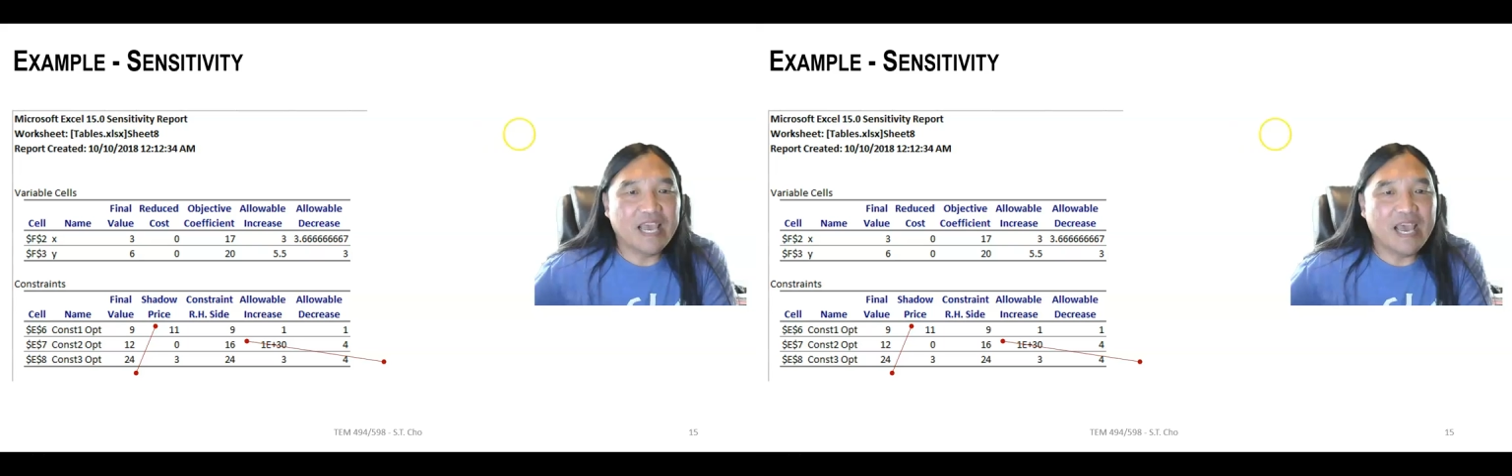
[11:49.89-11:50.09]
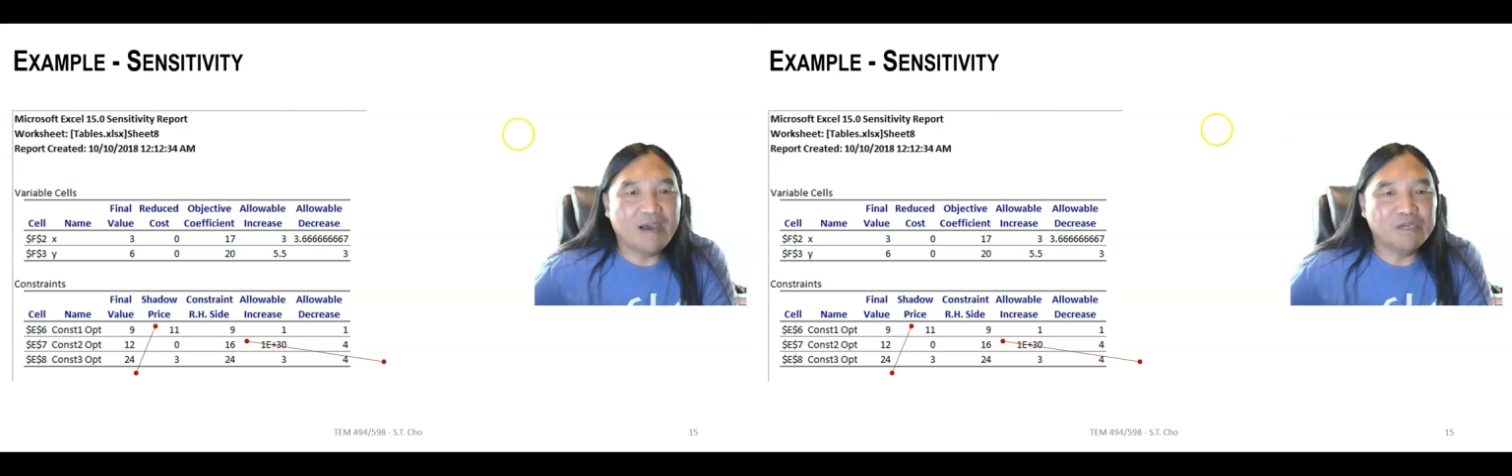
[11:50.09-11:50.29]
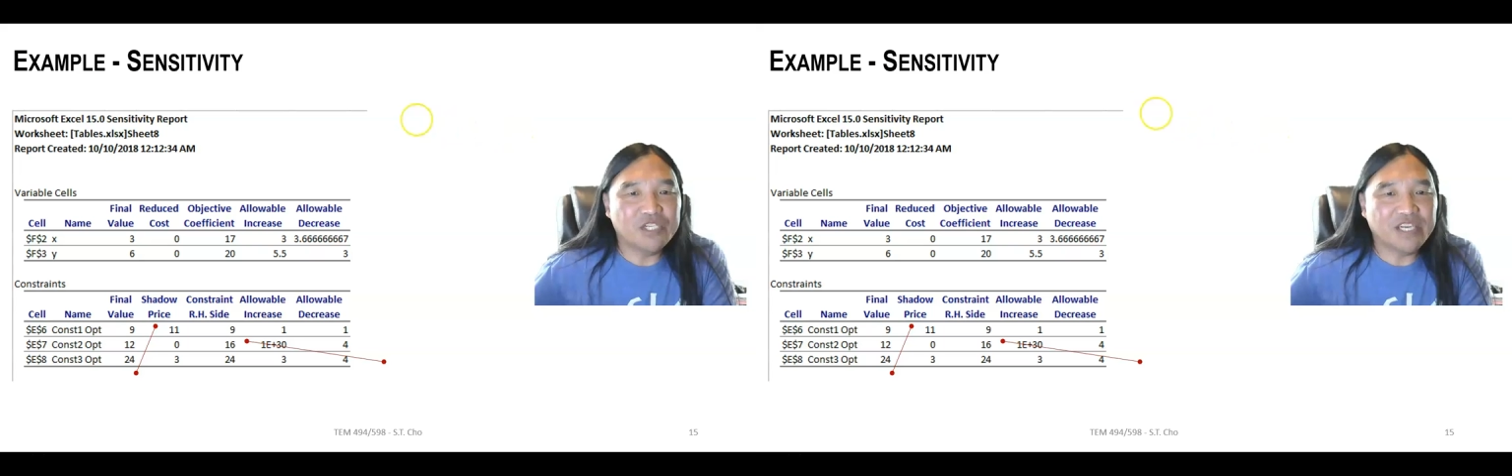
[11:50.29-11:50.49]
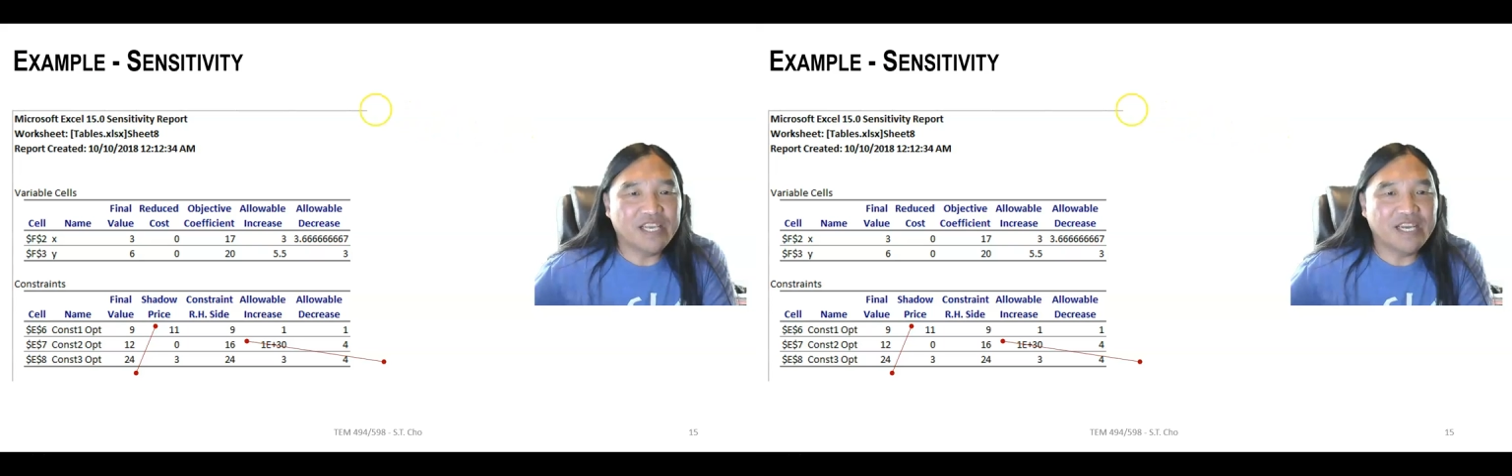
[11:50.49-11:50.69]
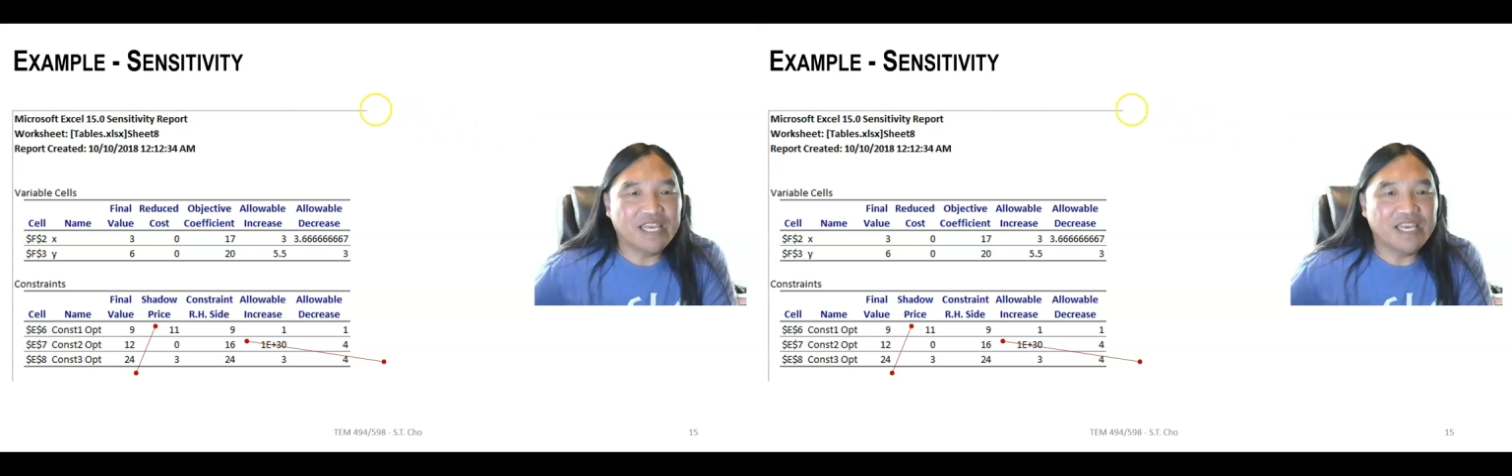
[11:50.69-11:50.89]
how much
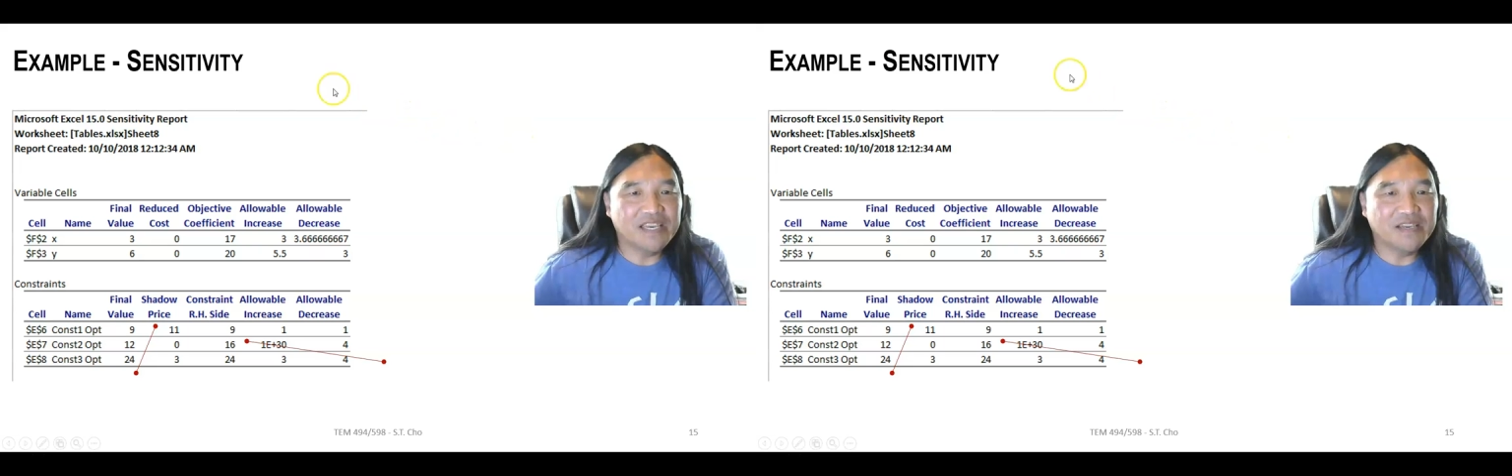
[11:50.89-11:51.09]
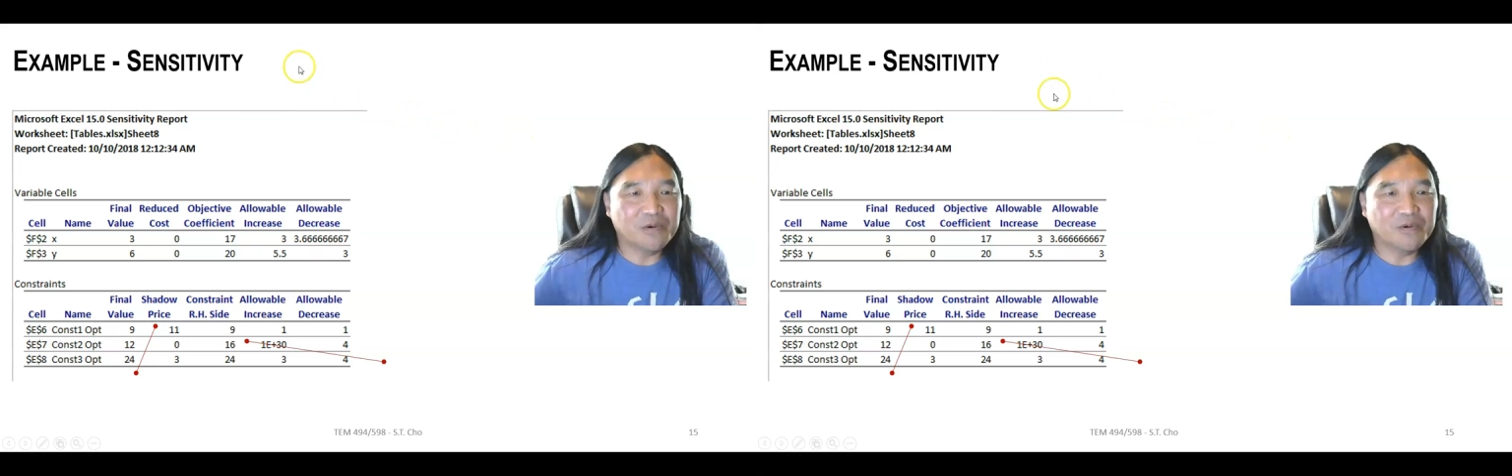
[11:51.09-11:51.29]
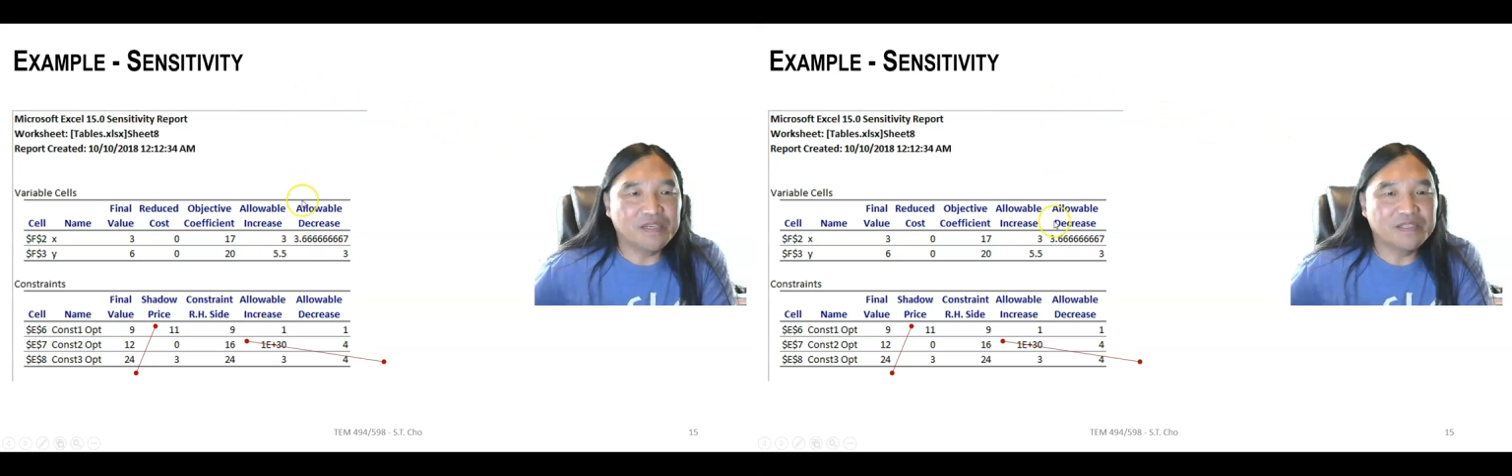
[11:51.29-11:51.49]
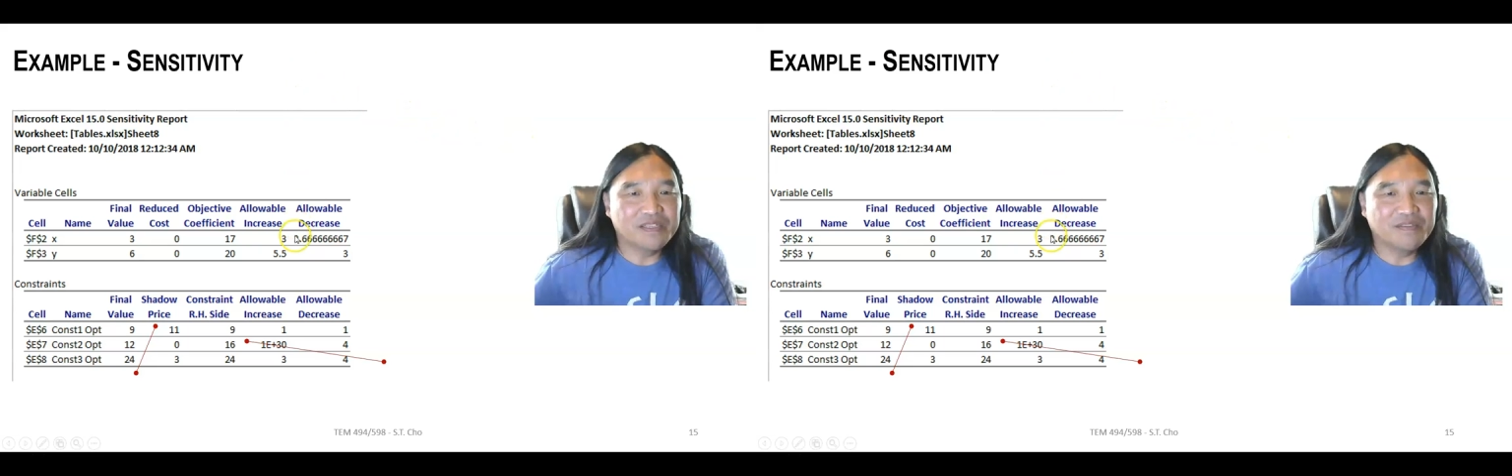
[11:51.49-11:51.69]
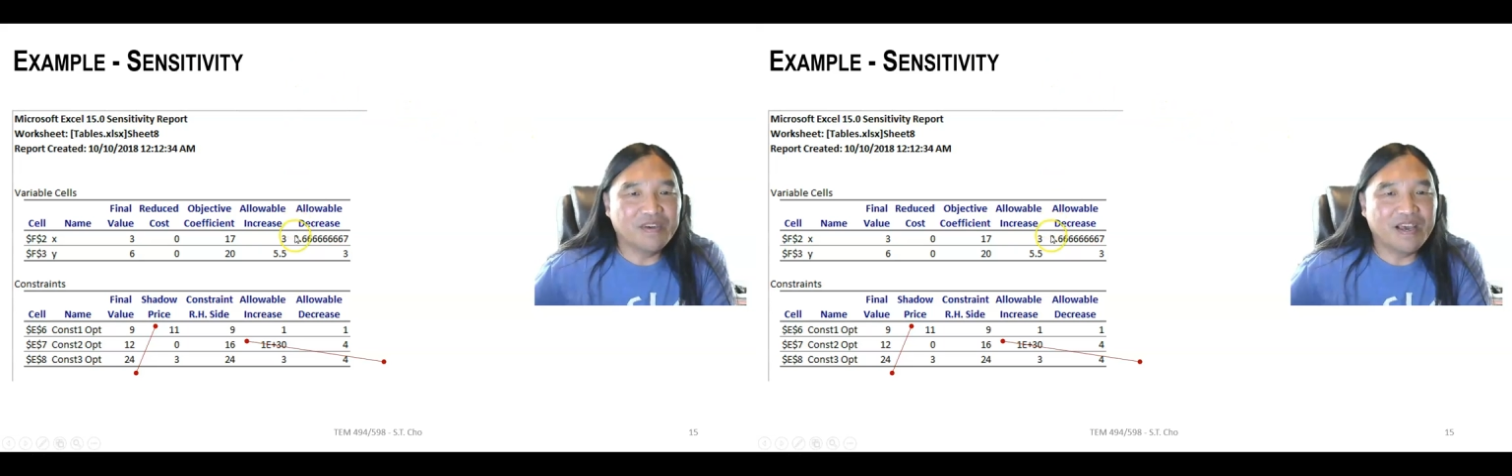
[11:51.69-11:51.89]
can I increase
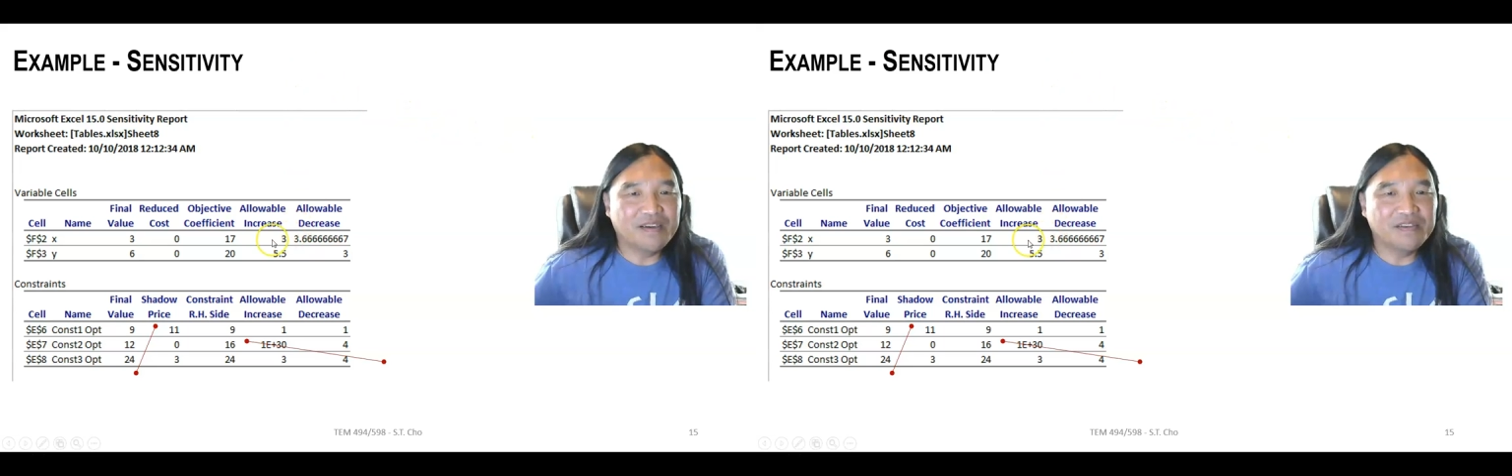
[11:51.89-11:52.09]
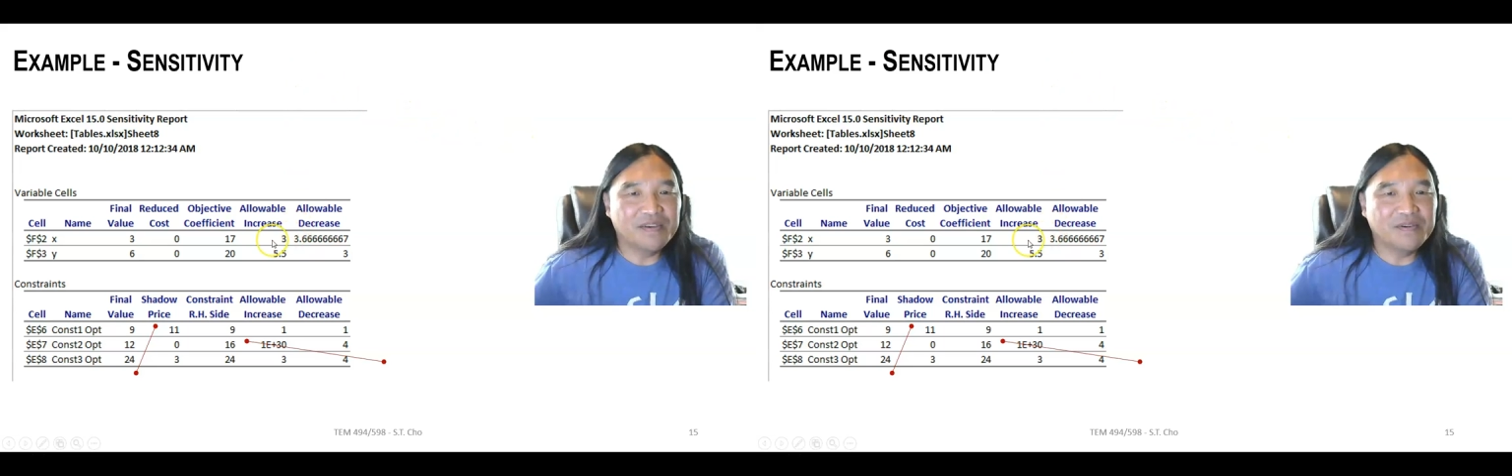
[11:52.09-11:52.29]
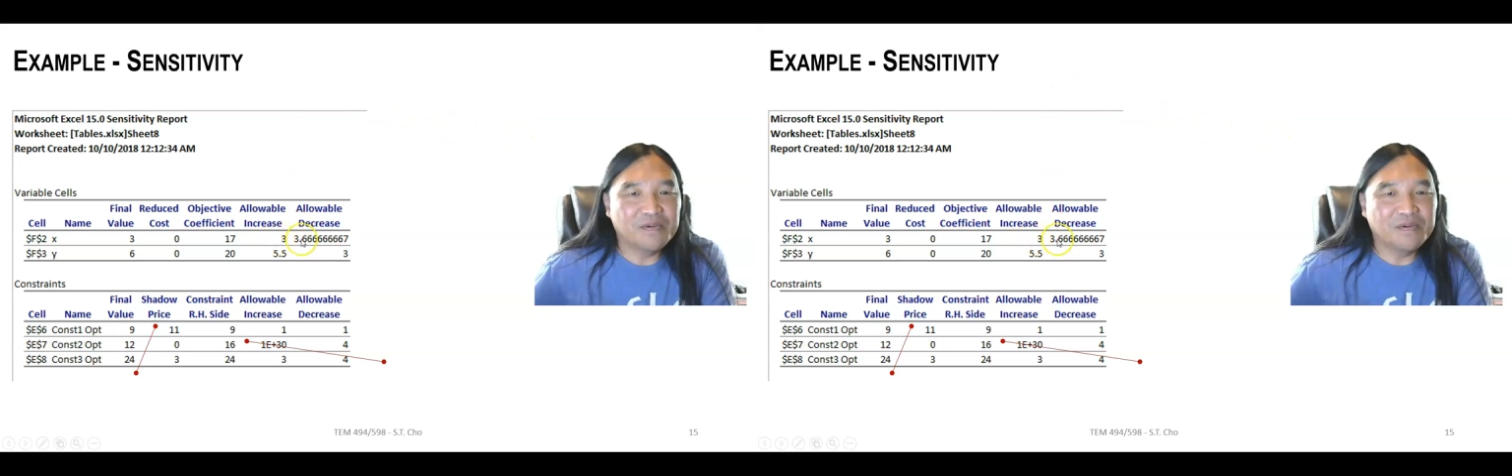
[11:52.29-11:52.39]
the value